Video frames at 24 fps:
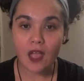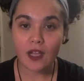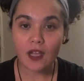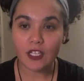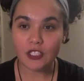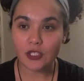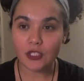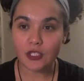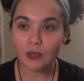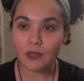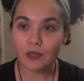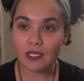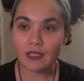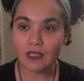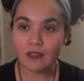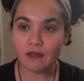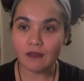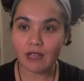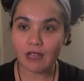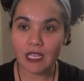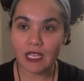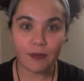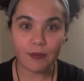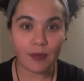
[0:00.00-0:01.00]
Do hit the
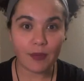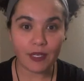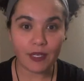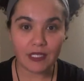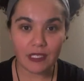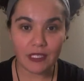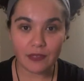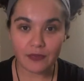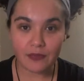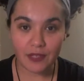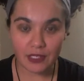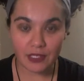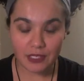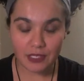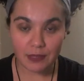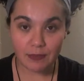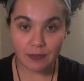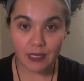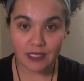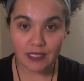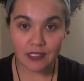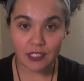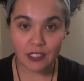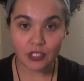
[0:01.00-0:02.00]
like button if this
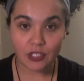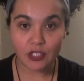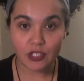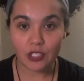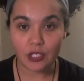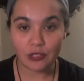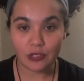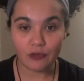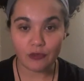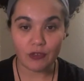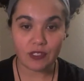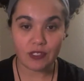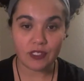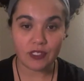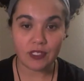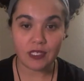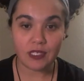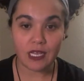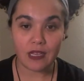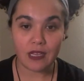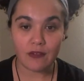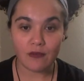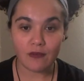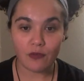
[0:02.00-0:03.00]
message does
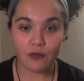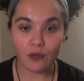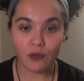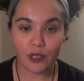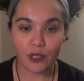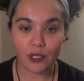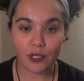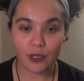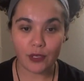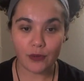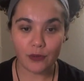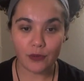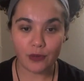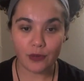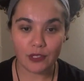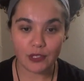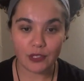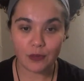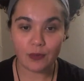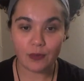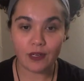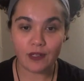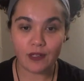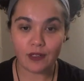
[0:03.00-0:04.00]
resonate for you
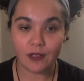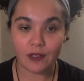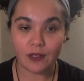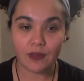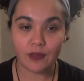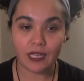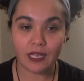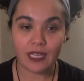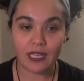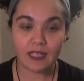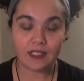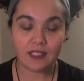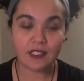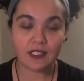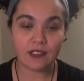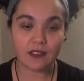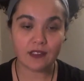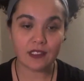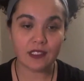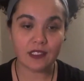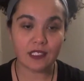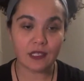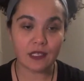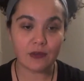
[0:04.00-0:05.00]
as well, okay? So
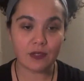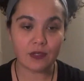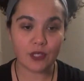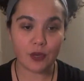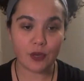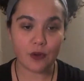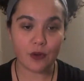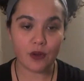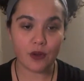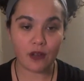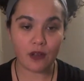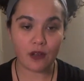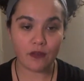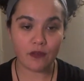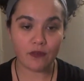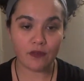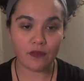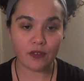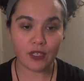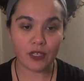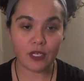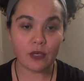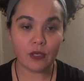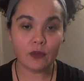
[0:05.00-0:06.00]
let's see what's going on
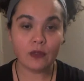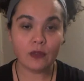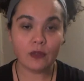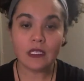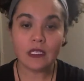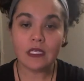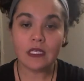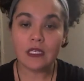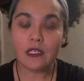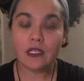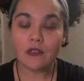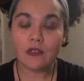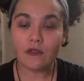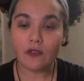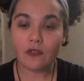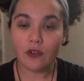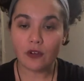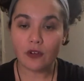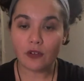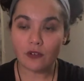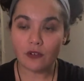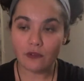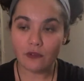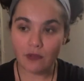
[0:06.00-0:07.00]
for you
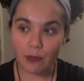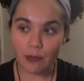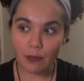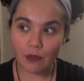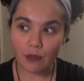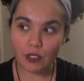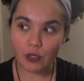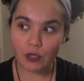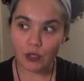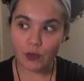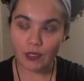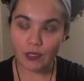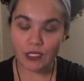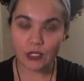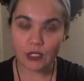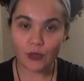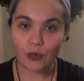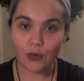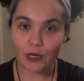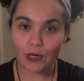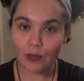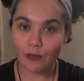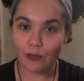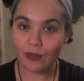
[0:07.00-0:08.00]
for November
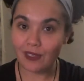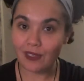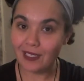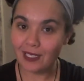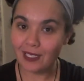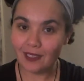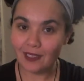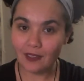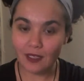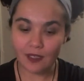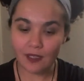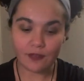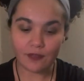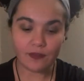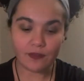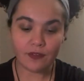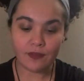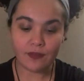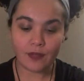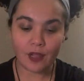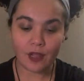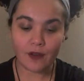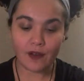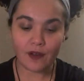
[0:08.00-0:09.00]
2021 in love.
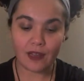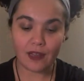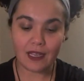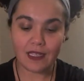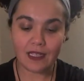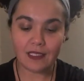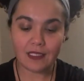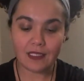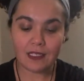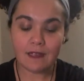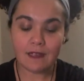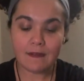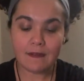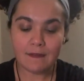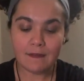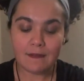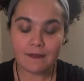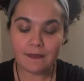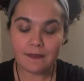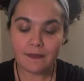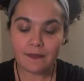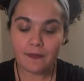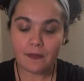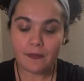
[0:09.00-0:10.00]
All right.
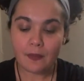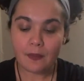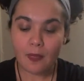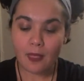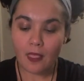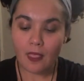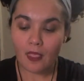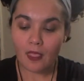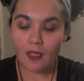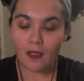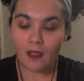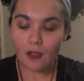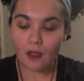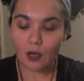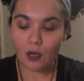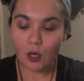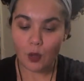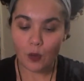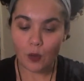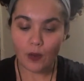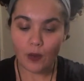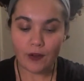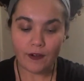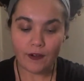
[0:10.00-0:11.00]

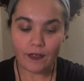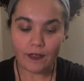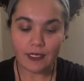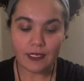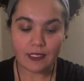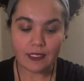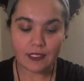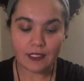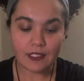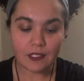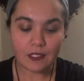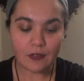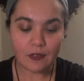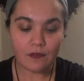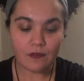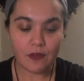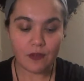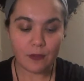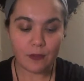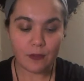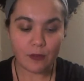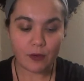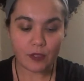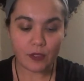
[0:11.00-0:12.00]
Aquarius,
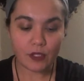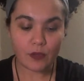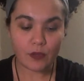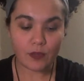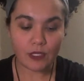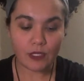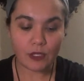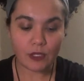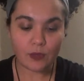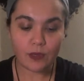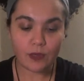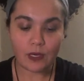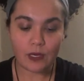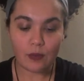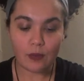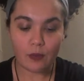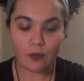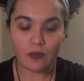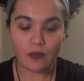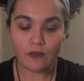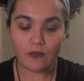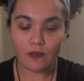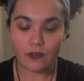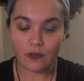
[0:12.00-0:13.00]
November
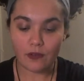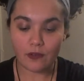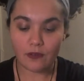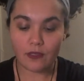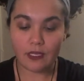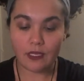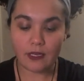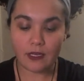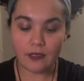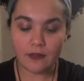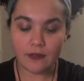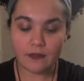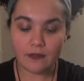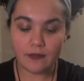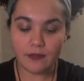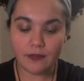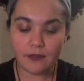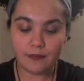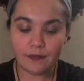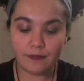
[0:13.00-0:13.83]
2021 for love.